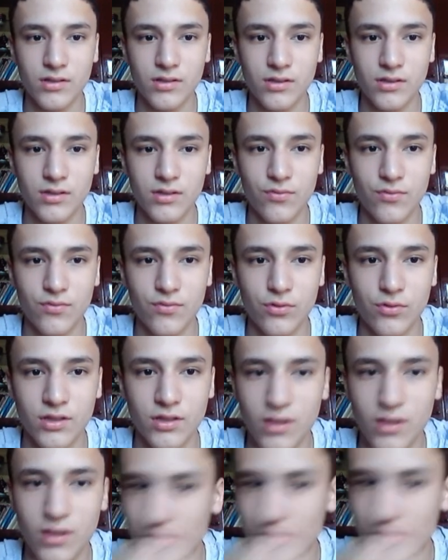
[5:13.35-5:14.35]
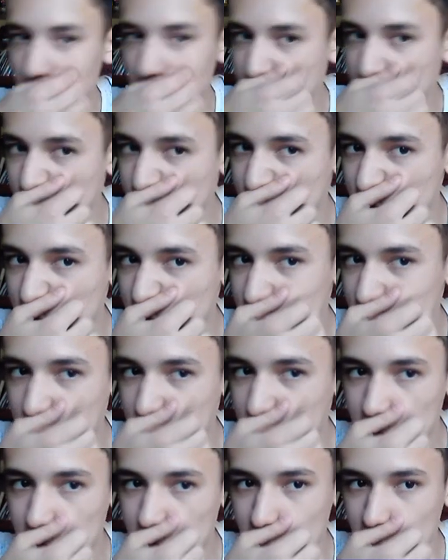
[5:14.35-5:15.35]
was at first
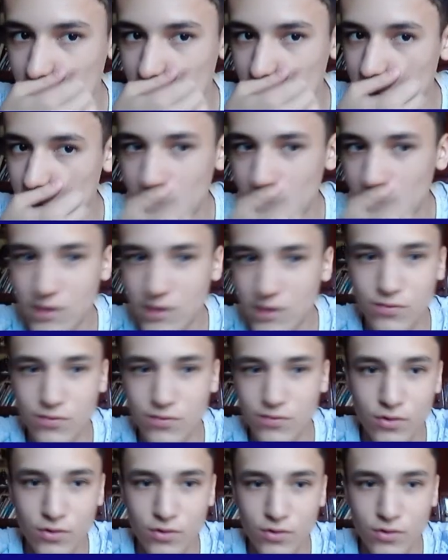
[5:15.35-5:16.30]
it was